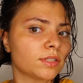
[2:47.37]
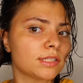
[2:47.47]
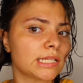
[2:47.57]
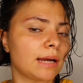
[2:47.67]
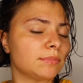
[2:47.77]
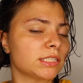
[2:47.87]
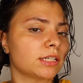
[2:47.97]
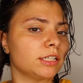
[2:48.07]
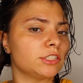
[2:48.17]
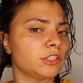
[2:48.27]
So I'm just
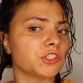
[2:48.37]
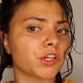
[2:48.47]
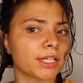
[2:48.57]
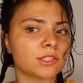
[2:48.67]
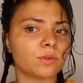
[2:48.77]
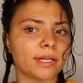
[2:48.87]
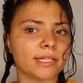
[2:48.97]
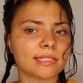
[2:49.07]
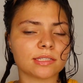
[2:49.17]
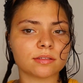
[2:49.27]
going to two-strand
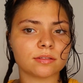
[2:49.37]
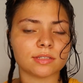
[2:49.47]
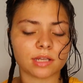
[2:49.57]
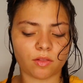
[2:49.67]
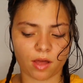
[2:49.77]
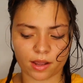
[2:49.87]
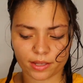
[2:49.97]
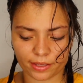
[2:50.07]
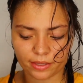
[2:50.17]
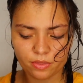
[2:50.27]
twist to lock
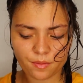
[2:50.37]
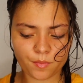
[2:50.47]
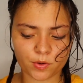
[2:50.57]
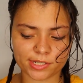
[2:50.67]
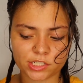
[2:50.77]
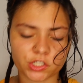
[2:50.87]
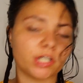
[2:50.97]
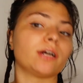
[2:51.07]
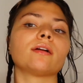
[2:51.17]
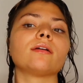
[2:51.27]
in the
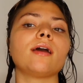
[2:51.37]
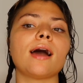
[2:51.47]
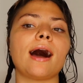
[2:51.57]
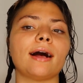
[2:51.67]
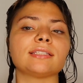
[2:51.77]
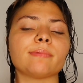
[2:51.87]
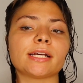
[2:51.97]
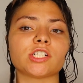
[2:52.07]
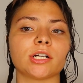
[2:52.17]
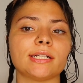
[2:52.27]
moisture. I like to
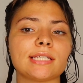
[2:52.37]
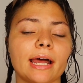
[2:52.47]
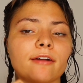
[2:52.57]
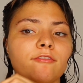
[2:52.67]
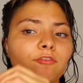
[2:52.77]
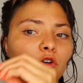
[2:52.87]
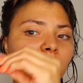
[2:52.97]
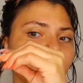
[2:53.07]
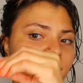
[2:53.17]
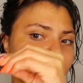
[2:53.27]
make sure it's
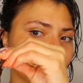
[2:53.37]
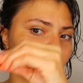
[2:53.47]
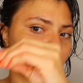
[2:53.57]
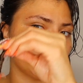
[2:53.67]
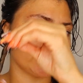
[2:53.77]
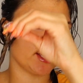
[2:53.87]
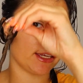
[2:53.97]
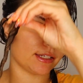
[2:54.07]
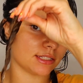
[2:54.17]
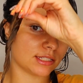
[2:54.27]
fully saturated
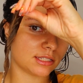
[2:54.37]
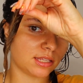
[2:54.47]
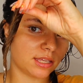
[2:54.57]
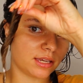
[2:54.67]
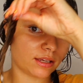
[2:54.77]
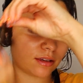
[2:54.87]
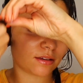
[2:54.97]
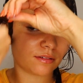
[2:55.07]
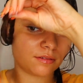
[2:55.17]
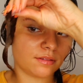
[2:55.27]
and slick.
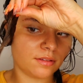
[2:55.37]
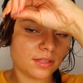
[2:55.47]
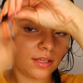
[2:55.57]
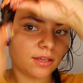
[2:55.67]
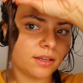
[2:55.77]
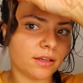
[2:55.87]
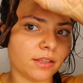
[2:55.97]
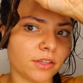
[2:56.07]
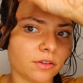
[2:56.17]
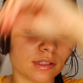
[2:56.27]

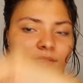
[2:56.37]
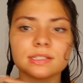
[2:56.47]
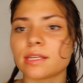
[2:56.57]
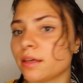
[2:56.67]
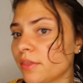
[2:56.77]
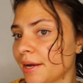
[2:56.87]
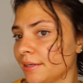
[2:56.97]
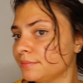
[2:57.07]
You can see it.